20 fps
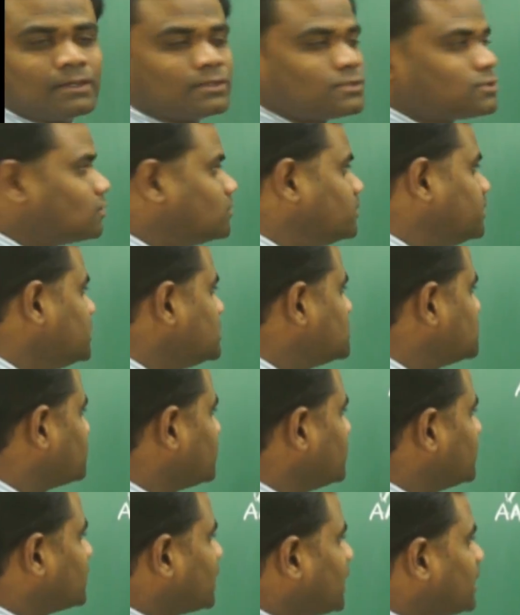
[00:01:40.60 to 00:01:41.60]
So these
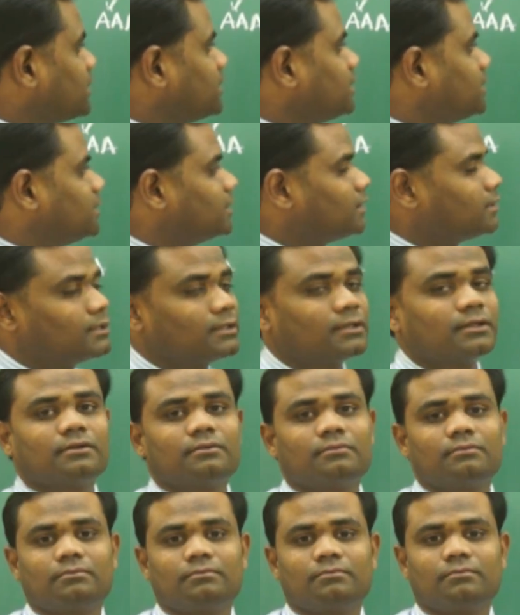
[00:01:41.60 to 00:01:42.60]
three criterion
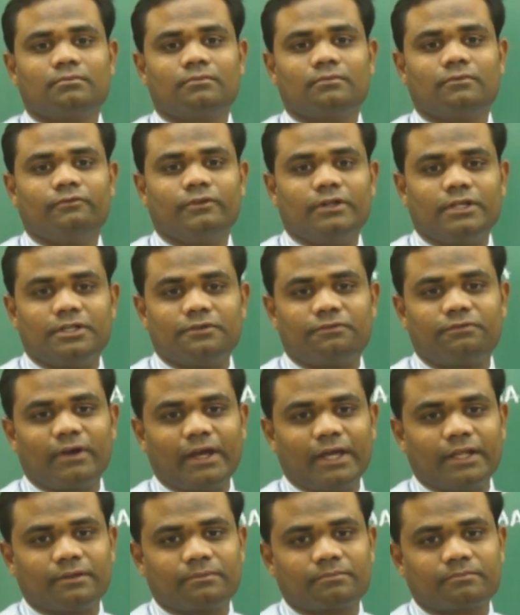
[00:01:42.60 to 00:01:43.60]
will
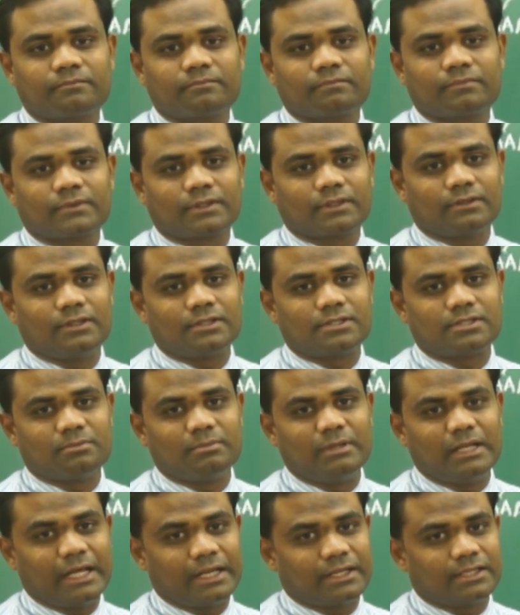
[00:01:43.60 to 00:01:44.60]
define the
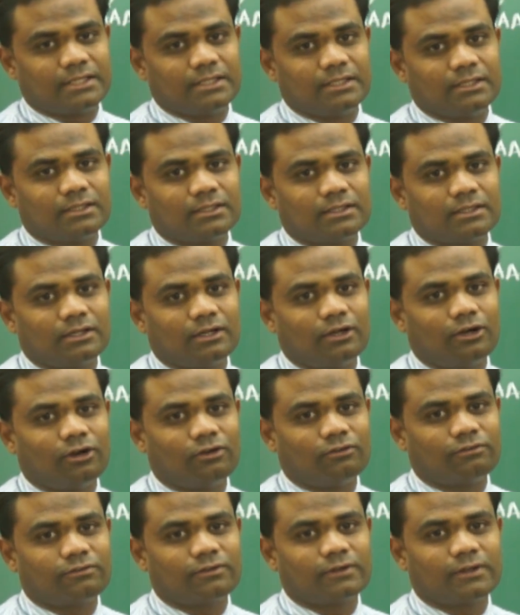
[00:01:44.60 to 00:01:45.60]
similarity
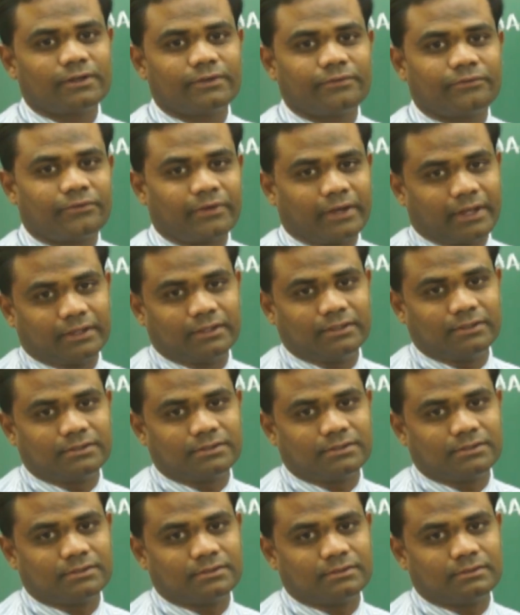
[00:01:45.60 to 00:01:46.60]
of
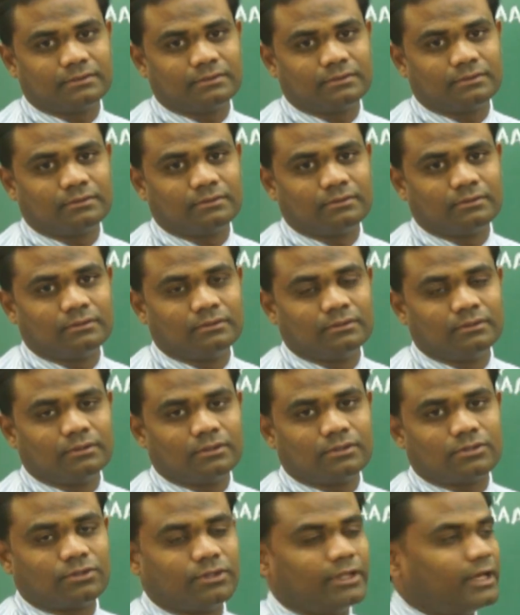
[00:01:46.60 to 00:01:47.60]
triangles.
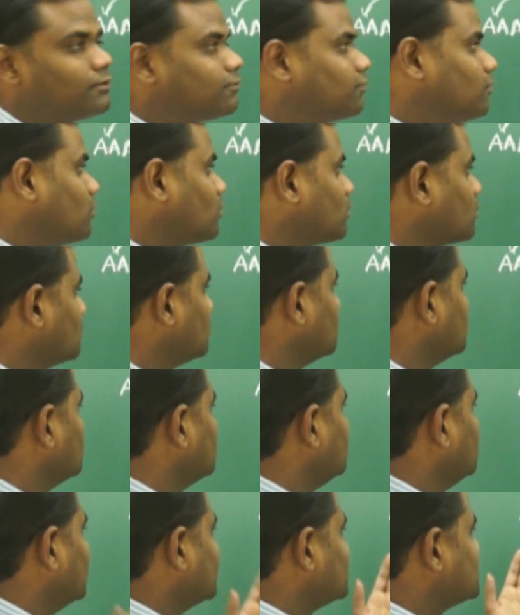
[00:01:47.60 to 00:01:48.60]
So therefore,
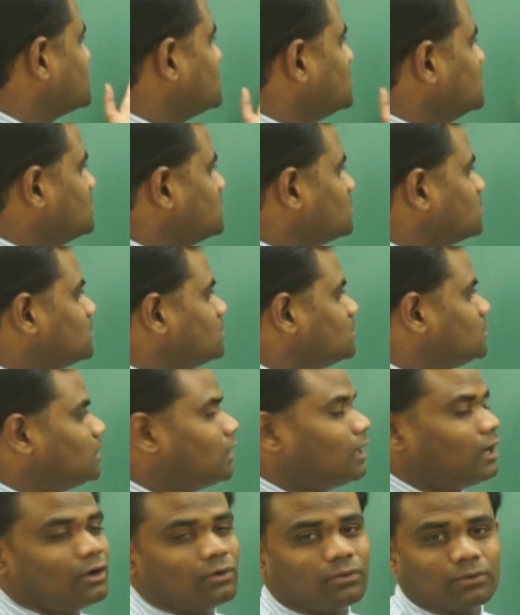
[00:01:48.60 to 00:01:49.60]
let's see
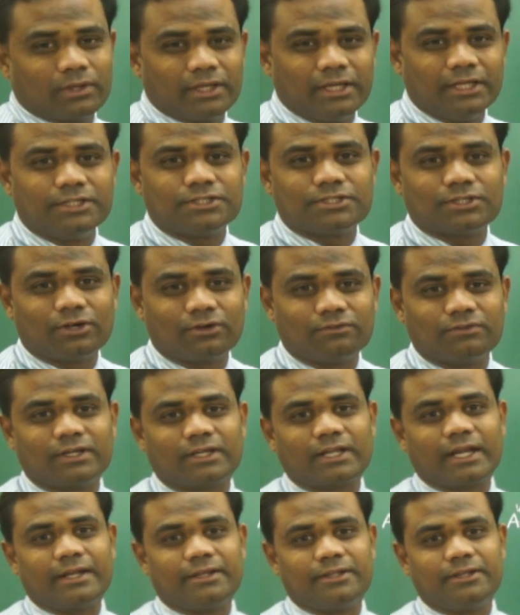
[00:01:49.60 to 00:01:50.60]
how each of the
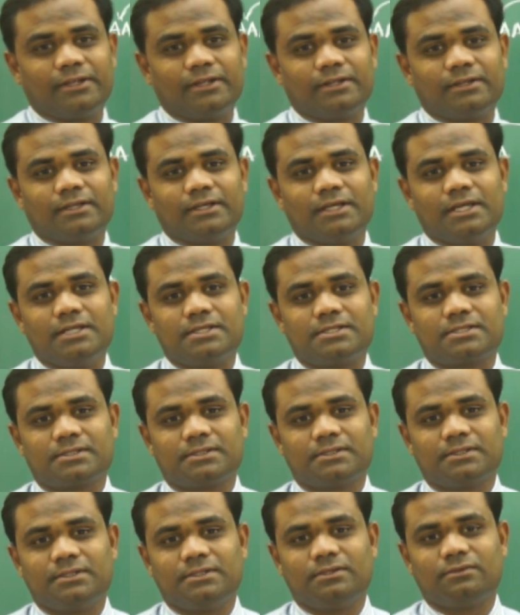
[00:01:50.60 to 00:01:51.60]
criterion is
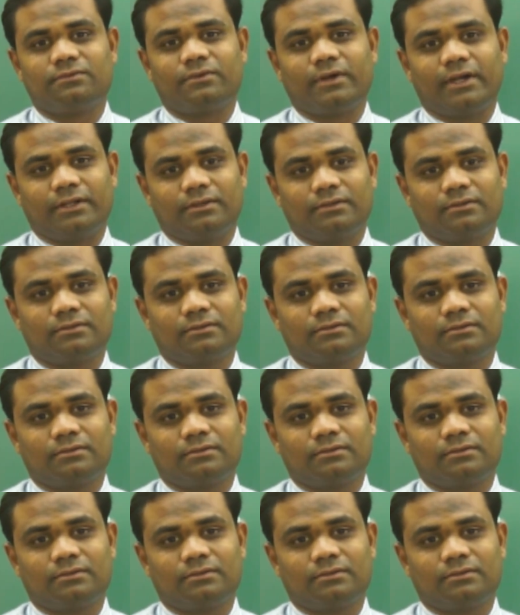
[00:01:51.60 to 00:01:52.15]
defined.